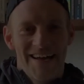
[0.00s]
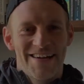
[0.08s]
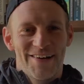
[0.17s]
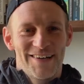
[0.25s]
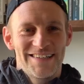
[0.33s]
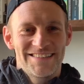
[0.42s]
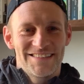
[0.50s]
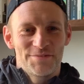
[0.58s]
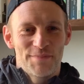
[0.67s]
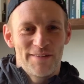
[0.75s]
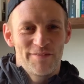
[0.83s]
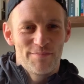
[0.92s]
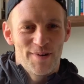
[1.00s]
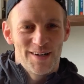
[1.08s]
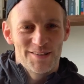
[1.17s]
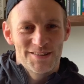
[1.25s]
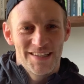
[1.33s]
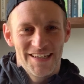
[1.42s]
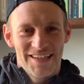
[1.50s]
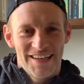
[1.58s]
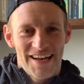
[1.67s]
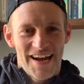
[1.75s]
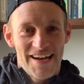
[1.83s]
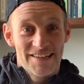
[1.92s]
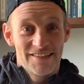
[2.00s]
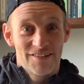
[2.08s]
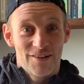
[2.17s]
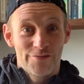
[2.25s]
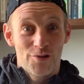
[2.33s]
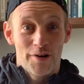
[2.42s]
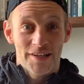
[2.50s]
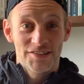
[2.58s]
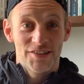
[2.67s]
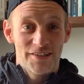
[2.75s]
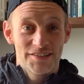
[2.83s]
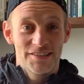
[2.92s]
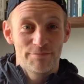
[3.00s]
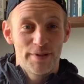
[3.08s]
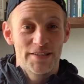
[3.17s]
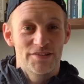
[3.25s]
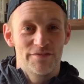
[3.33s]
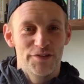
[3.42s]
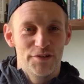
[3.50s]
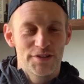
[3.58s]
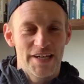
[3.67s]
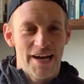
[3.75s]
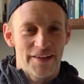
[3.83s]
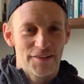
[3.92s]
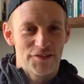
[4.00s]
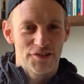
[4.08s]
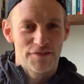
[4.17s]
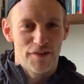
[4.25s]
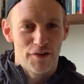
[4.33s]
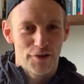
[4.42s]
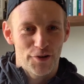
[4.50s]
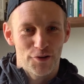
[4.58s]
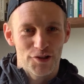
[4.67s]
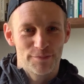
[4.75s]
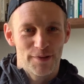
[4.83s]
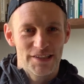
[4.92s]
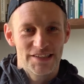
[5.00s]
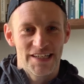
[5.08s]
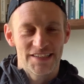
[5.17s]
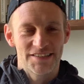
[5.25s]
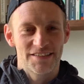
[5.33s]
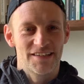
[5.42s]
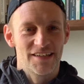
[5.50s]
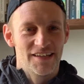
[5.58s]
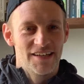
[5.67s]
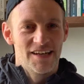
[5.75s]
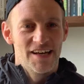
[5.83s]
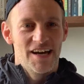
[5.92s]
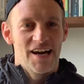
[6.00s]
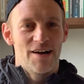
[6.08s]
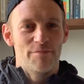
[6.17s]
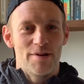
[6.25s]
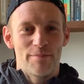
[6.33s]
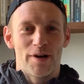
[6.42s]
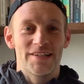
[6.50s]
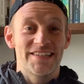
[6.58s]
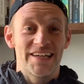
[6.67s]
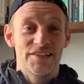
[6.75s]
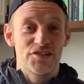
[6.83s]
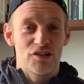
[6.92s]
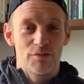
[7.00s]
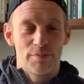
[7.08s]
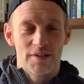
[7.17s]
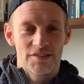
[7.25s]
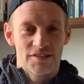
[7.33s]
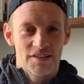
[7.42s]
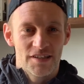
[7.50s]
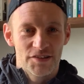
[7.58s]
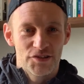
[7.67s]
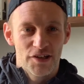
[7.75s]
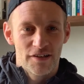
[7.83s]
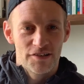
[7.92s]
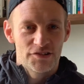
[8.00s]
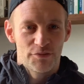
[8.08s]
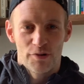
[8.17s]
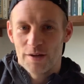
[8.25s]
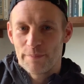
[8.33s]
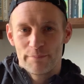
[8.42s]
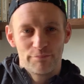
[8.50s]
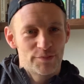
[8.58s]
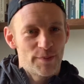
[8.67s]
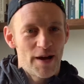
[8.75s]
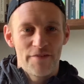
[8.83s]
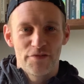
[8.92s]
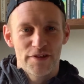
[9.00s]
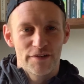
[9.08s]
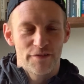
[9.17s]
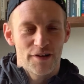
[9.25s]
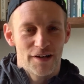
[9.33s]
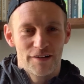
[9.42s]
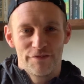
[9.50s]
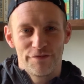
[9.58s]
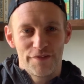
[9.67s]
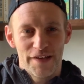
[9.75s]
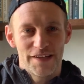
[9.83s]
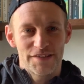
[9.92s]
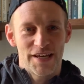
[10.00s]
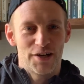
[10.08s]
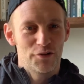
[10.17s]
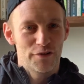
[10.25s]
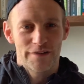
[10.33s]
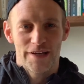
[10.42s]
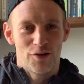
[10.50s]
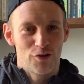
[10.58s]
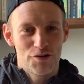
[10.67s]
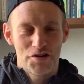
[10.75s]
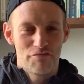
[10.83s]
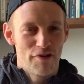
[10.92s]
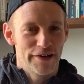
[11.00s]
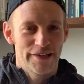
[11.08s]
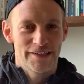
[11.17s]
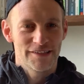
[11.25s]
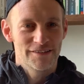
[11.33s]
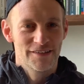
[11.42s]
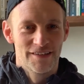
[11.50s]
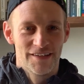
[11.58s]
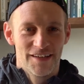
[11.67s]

Hey guys, it's Manby Miles here, and I've got an exciting piece of new tech that's just floated across my desk. In my day job as a journalist, you write about everything kind of fitness, health, technology, running,